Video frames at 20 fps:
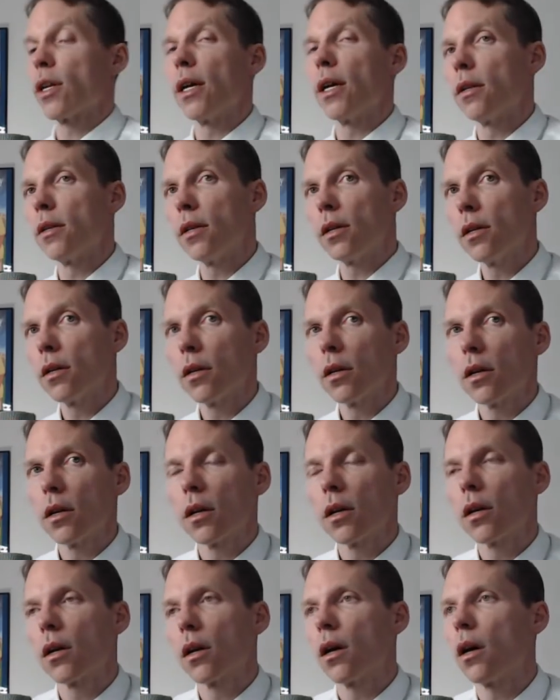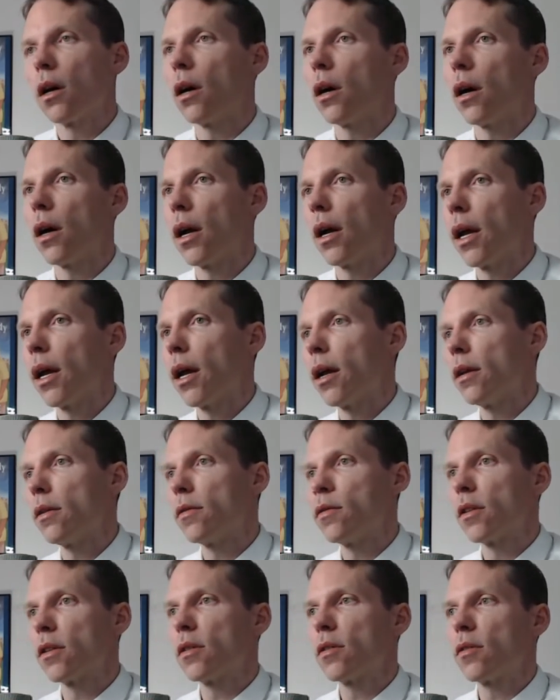in
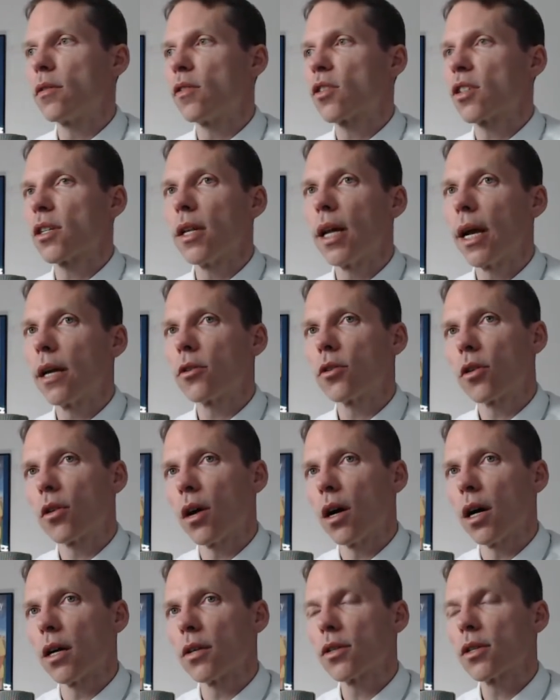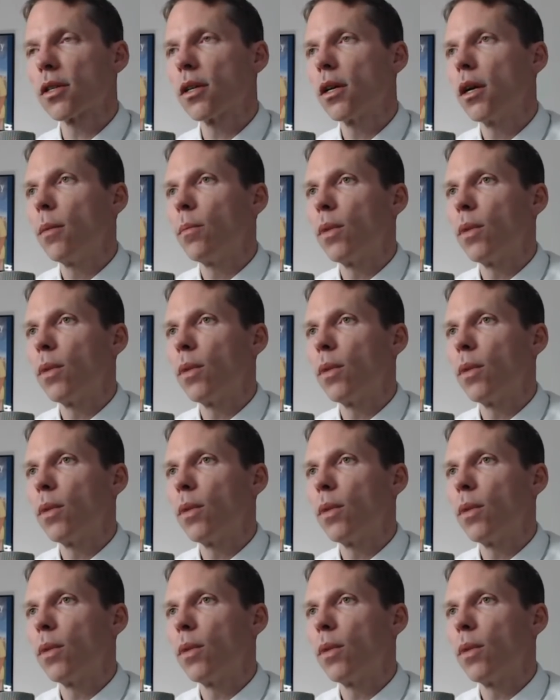and slander us,